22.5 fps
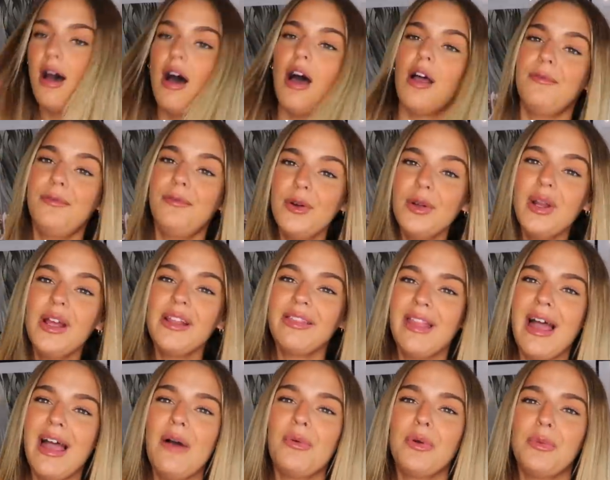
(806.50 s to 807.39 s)
I feel
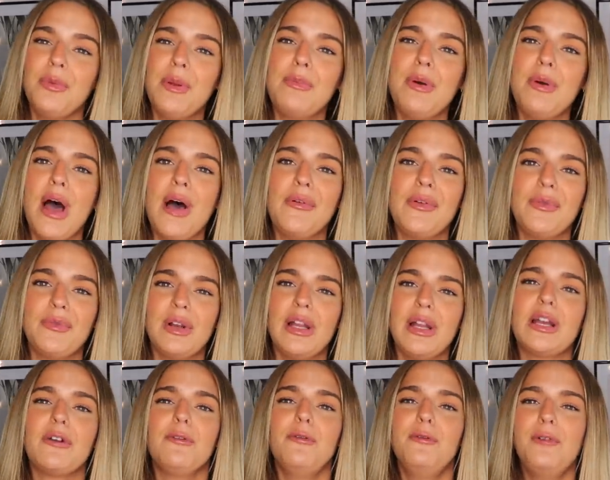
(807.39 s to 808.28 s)
like that would be perfect for
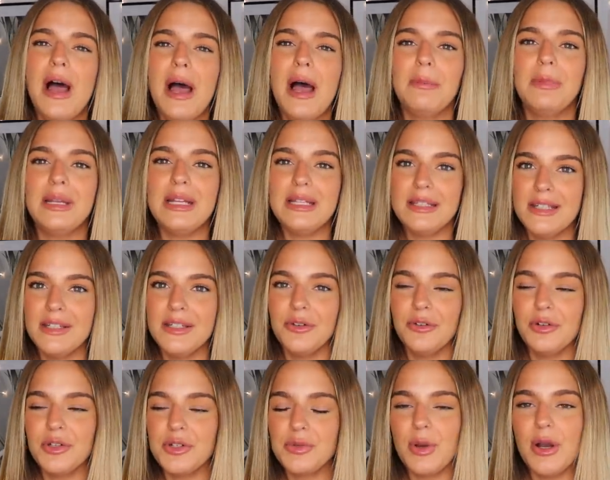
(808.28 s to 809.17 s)
like a family
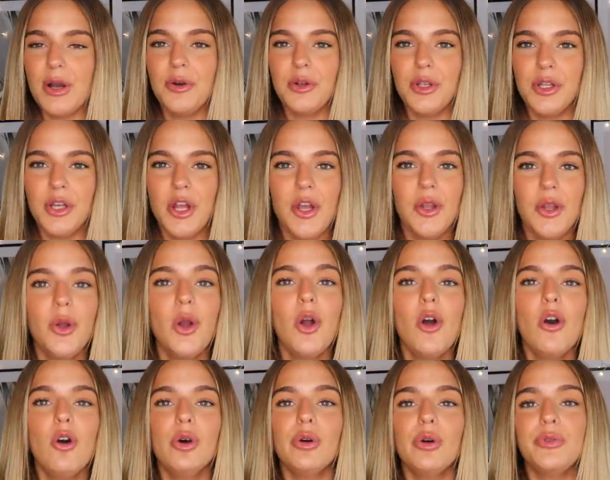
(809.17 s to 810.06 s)
dinner as well, you know?
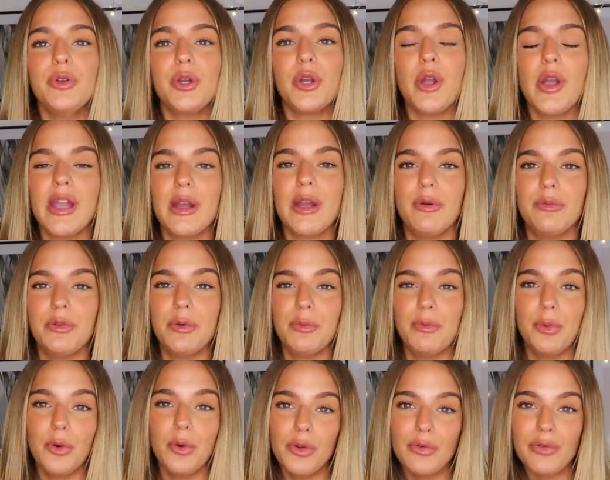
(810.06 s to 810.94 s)
Or if you're going out with
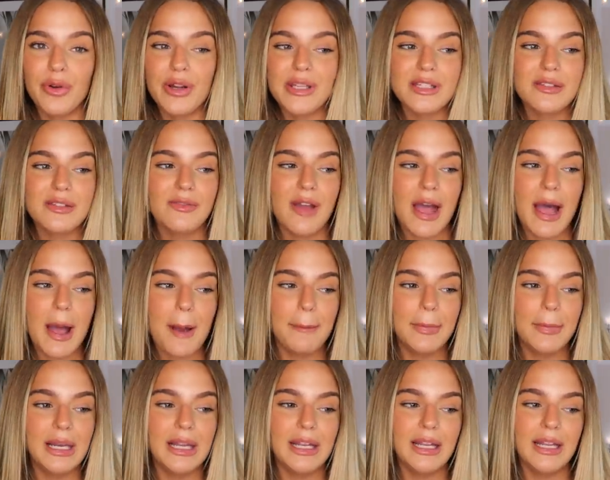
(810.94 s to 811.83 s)
your boyfriend's
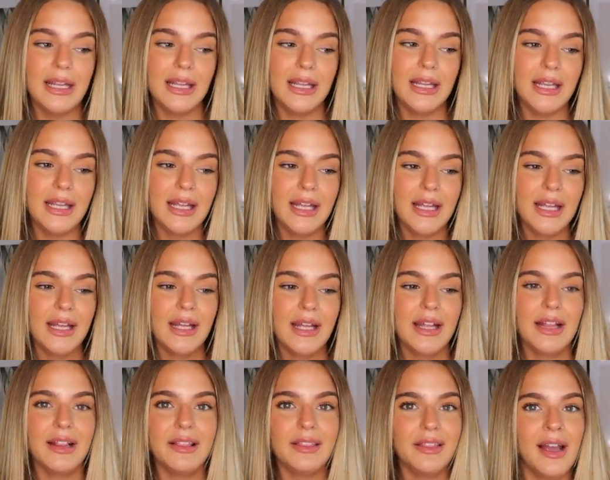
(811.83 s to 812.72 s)
family.
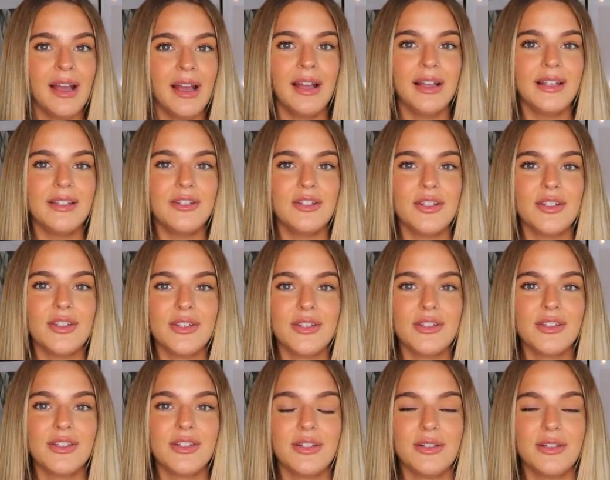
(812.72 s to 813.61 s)
That is
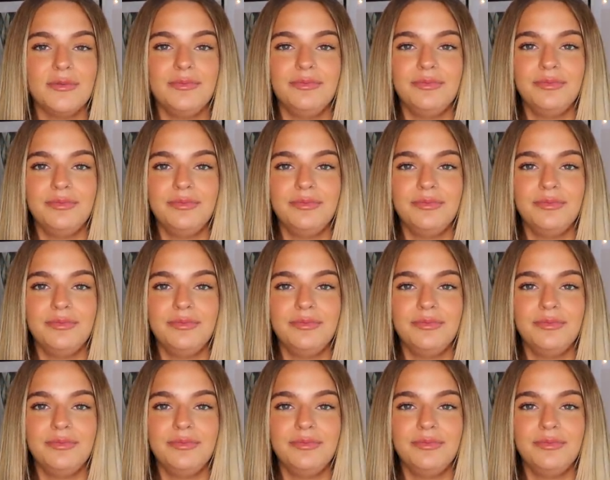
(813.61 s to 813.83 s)
just,